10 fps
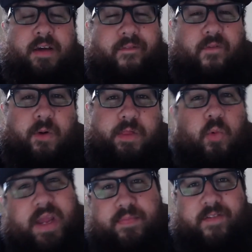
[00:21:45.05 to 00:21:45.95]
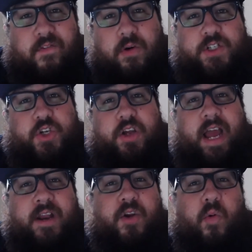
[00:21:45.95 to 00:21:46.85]
for the week before, so you
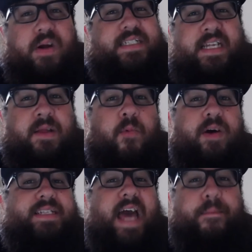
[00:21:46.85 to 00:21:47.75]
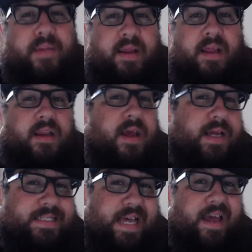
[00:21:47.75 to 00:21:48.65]
kind of know what's happened in
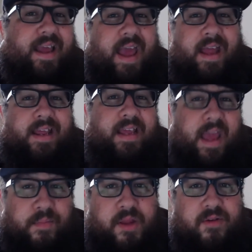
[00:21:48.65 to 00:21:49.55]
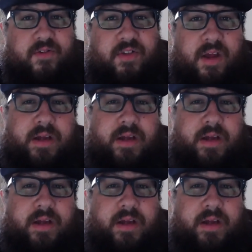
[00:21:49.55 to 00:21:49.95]
tech and in gaming news.